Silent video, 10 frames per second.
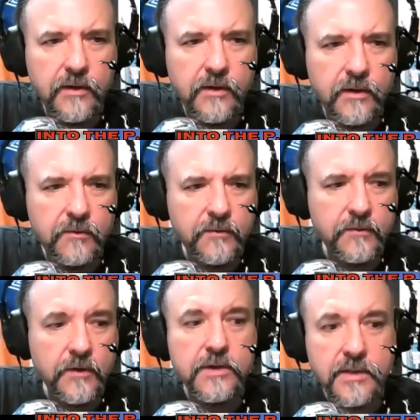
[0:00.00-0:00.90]
on our
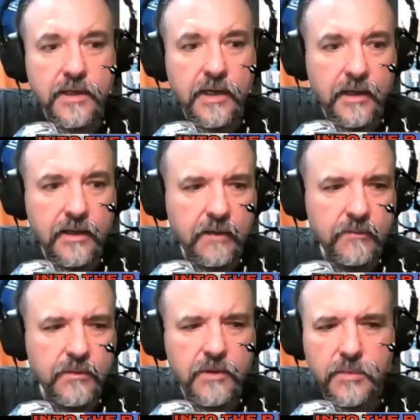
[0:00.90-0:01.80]
first date after we'd